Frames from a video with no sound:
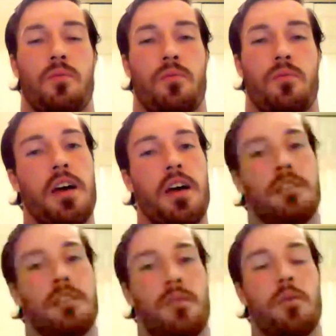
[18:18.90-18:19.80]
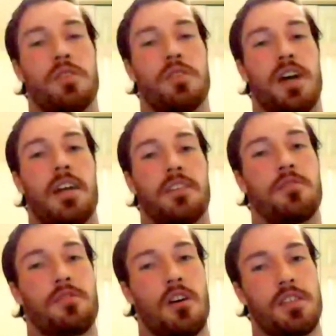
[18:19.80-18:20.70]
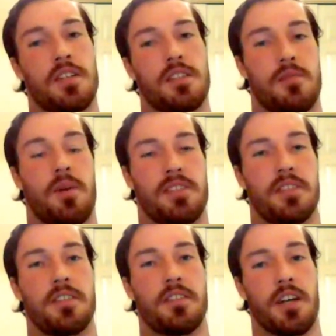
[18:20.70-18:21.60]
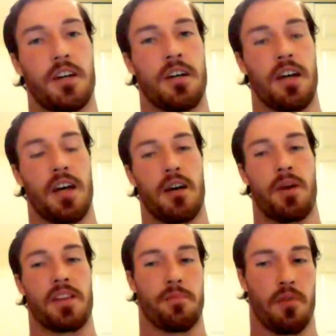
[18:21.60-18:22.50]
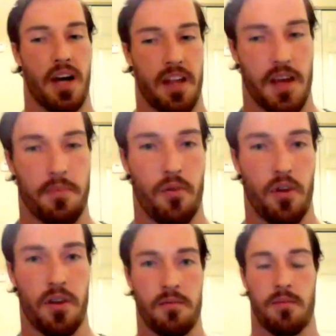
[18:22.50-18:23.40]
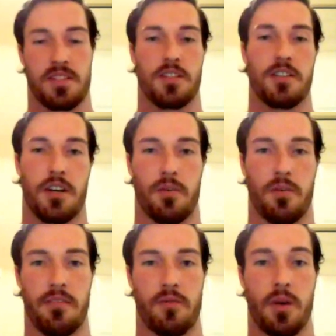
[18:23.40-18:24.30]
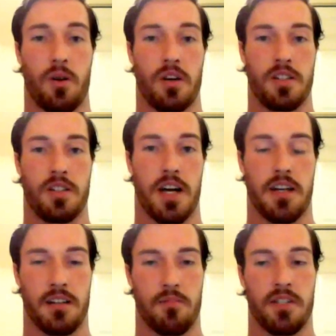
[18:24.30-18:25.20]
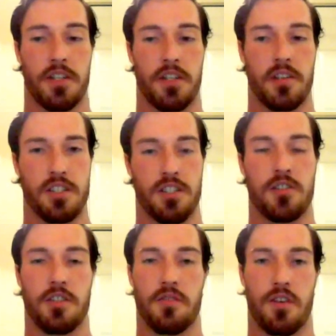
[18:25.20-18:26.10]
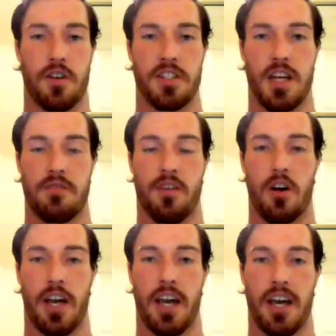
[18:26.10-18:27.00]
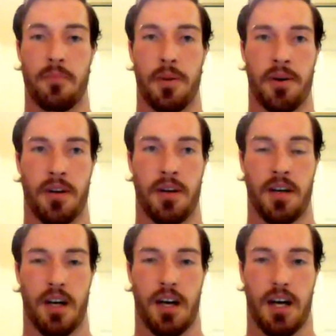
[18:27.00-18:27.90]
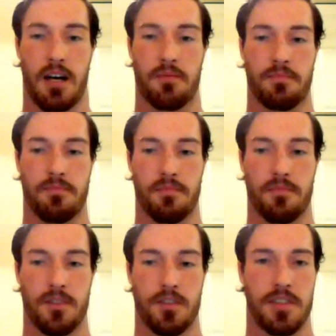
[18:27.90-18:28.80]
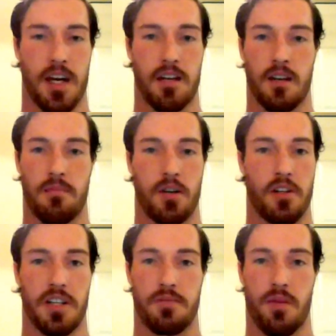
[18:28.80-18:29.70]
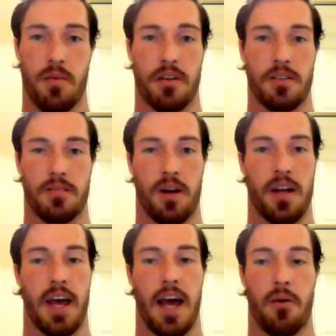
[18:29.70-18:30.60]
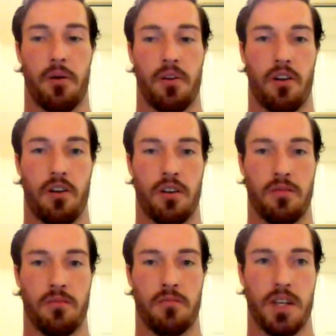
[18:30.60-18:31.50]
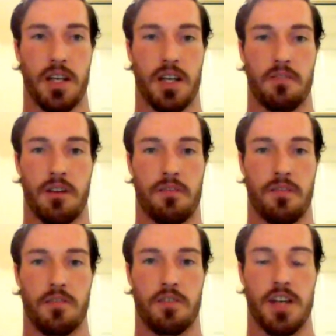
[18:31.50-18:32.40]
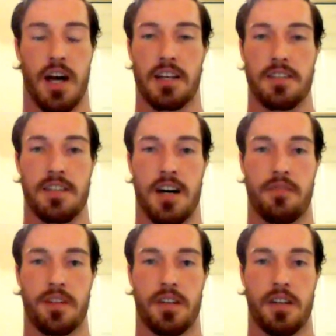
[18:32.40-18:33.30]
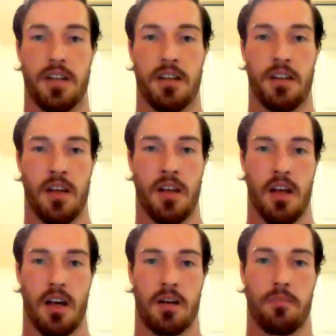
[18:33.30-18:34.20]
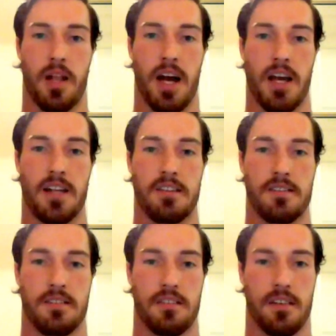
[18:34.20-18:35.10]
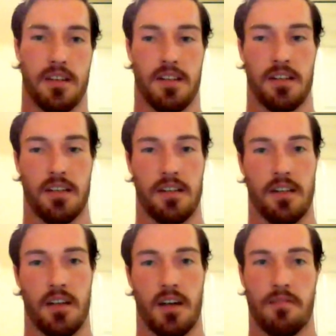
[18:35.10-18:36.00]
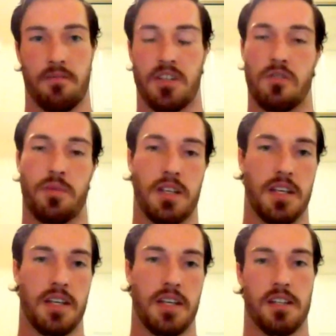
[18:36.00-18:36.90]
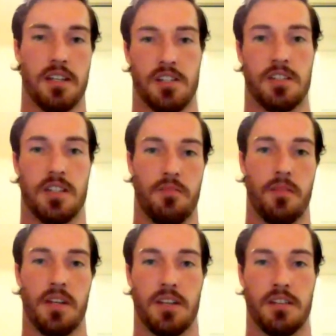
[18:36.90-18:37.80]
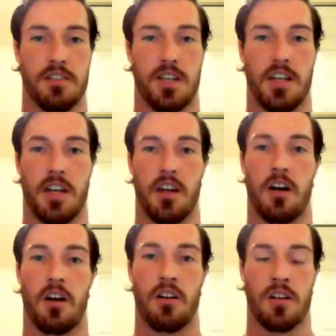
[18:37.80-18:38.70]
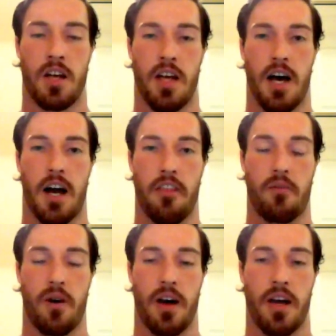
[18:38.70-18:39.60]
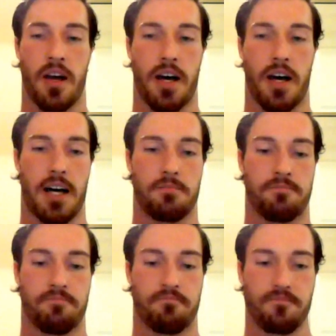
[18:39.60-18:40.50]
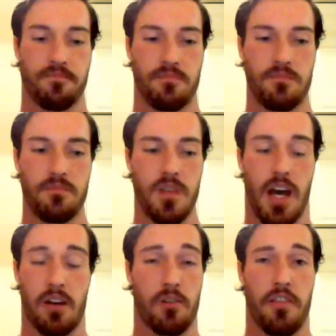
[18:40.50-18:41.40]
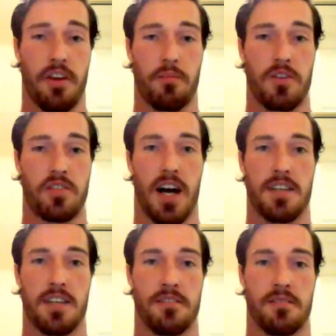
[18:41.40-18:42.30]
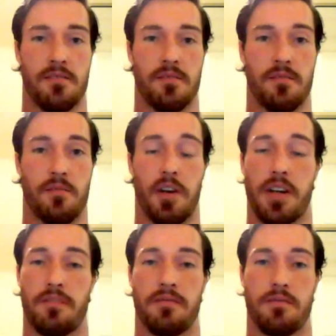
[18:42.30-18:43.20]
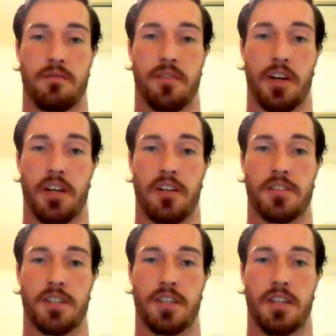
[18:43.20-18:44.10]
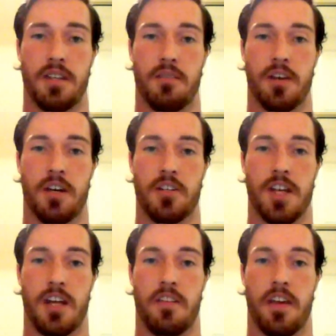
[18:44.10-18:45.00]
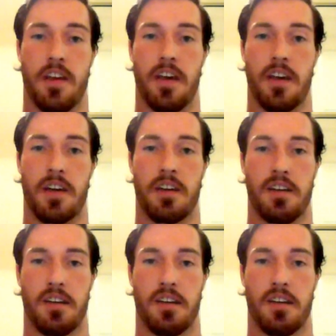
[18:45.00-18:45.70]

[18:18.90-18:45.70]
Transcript: read what we were signing to closely until my senior year. Um, at the po at that point, my senior year, whenever we were signing the material, it's usually the first day of fall camp. Right. Uh, you sign a, a booklet. It's probably it's probably an hour long meeting of, of you just signing stuff and, and compliance and uh, V U P D and just different meetings, just getting it all out of the way. Um, I don't really think most guys read it very closely and really understand that they